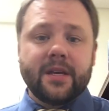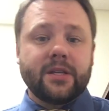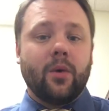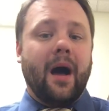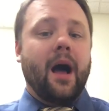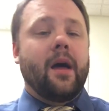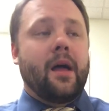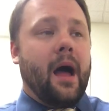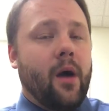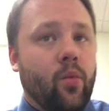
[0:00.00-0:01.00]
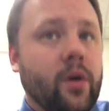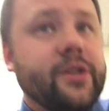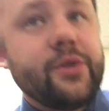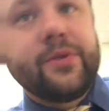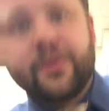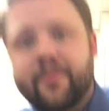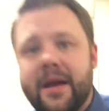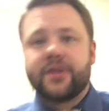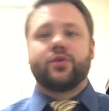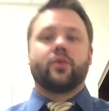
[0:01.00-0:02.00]
So I want you to
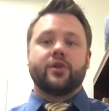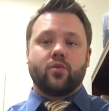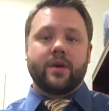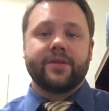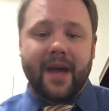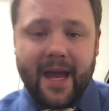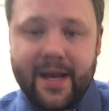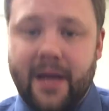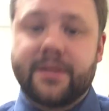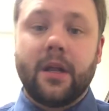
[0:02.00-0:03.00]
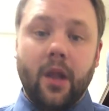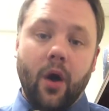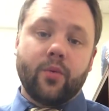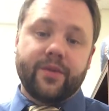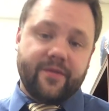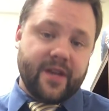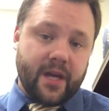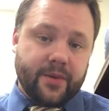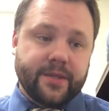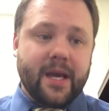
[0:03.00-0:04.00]
make sure you read the handouts along with the
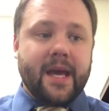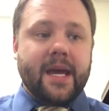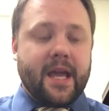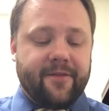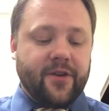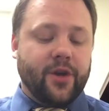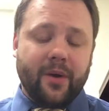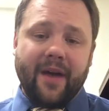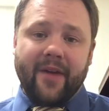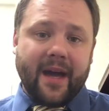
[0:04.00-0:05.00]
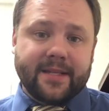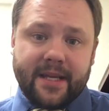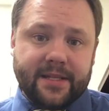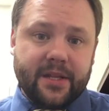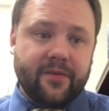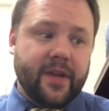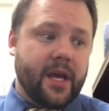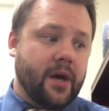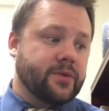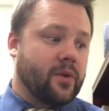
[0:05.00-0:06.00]
videos. If you don't have access to the
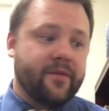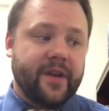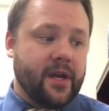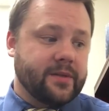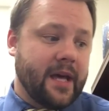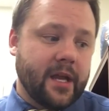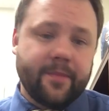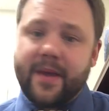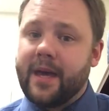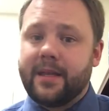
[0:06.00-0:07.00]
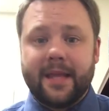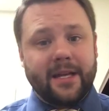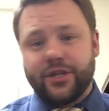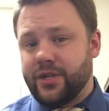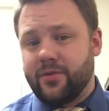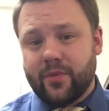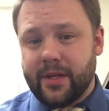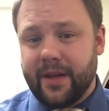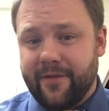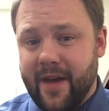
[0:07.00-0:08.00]
videos or a video's not up yet, that shouldn't
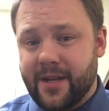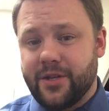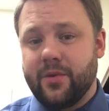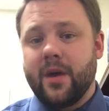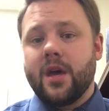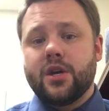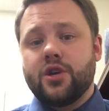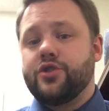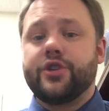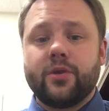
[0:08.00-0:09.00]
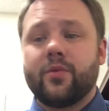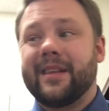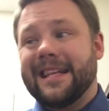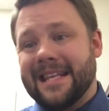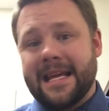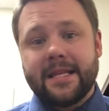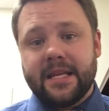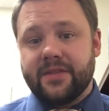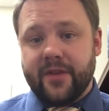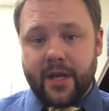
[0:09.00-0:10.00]
really affect you. You shouldn't really need
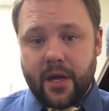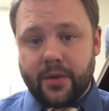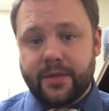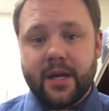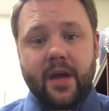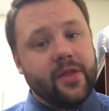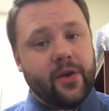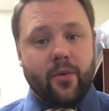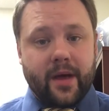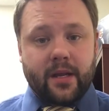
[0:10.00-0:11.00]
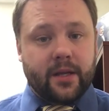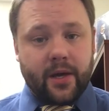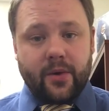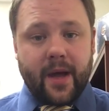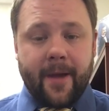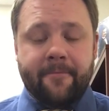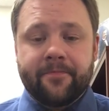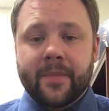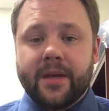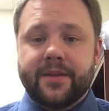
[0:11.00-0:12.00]
these videos theoretically, okay?
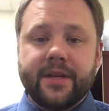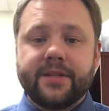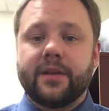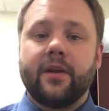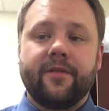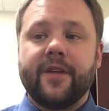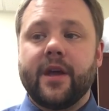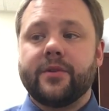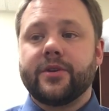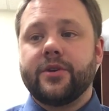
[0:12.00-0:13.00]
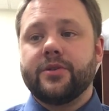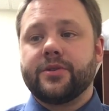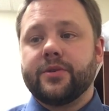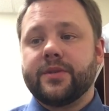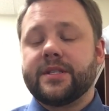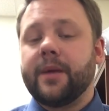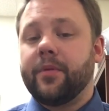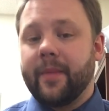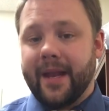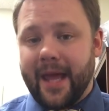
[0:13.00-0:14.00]
These videos are used to
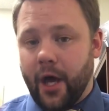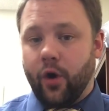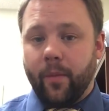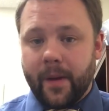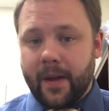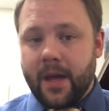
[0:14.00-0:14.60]
supplement and help.